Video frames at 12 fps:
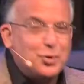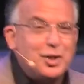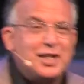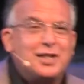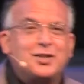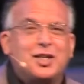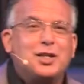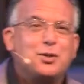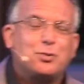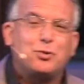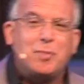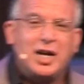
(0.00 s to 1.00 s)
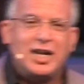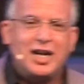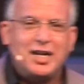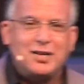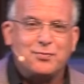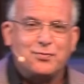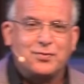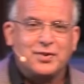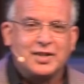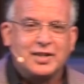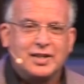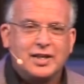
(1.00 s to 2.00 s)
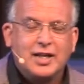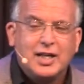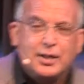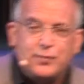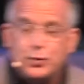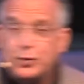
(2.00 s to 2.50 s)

things in and through my life. If you